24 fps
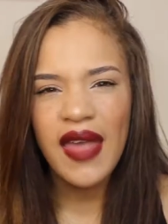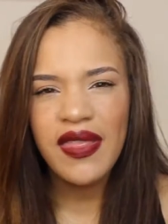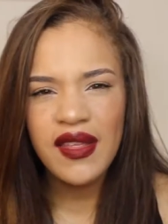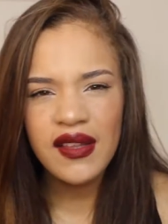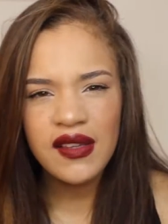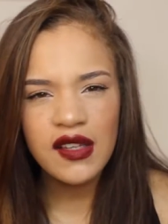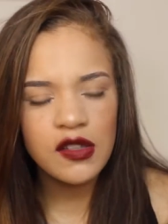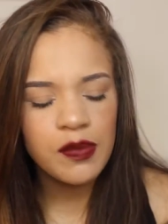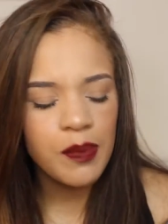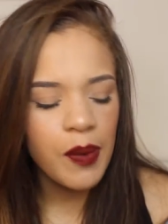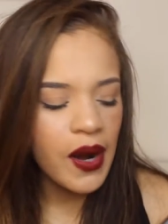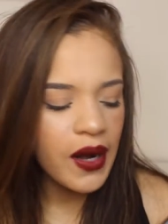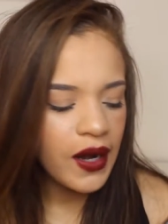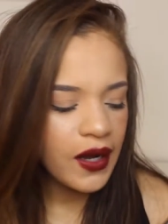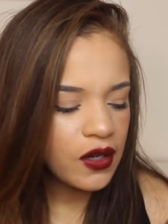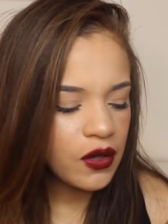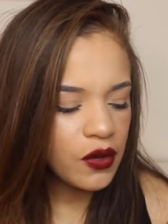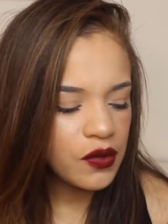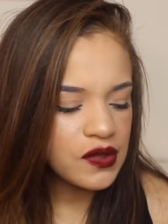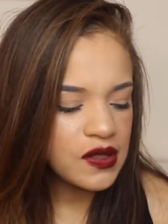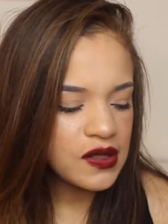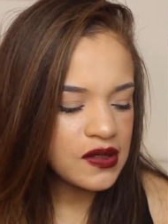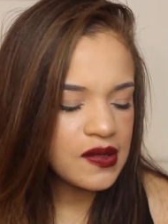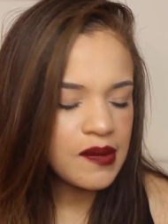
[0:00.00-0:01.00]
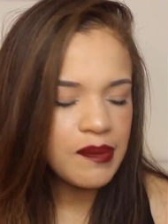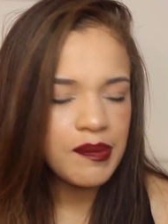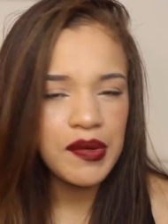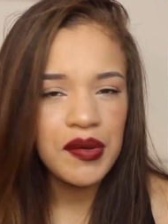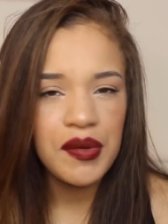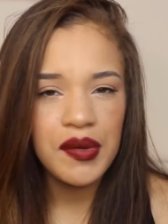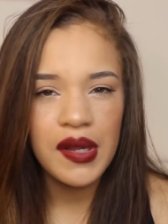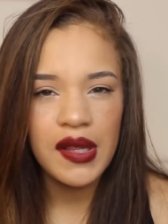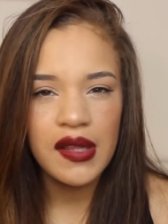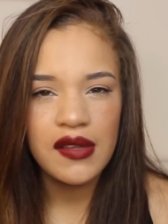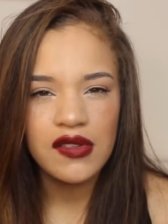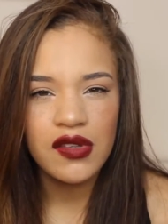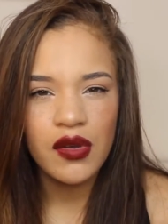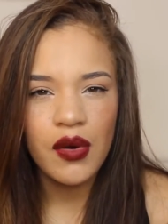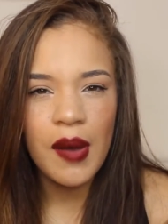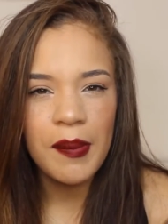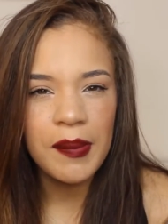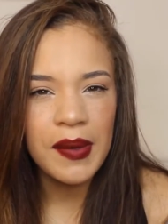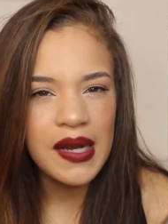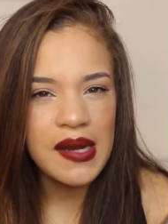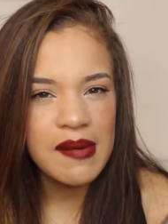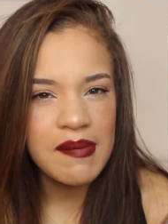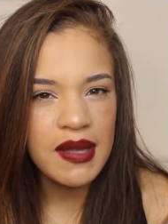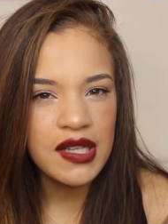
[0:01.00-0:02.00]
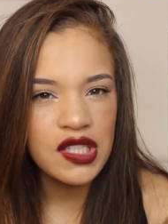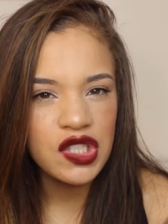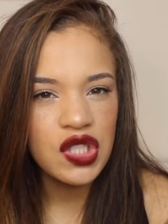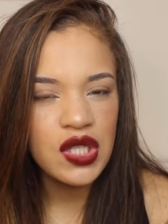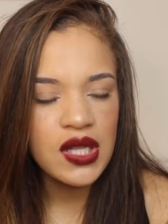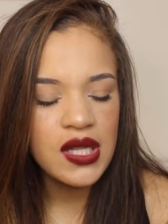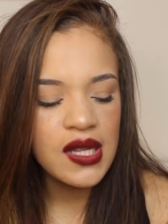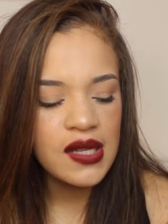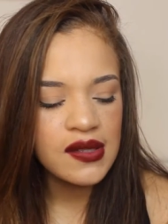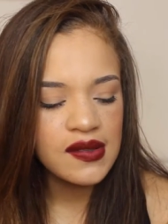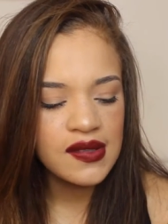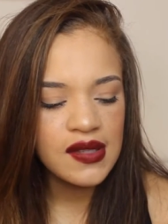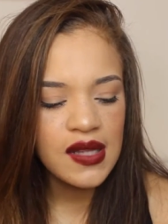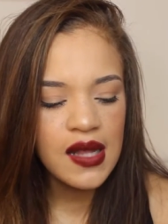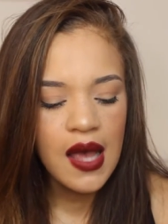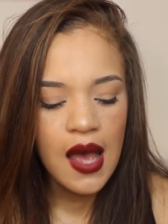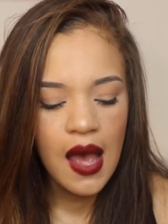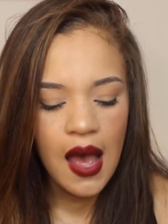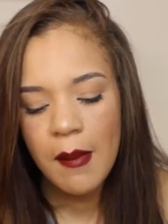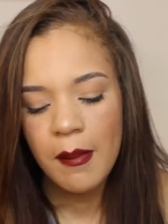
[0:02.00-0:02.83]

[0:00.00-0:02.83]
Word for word: I think this product goes into beauty, so I'm going to mention this.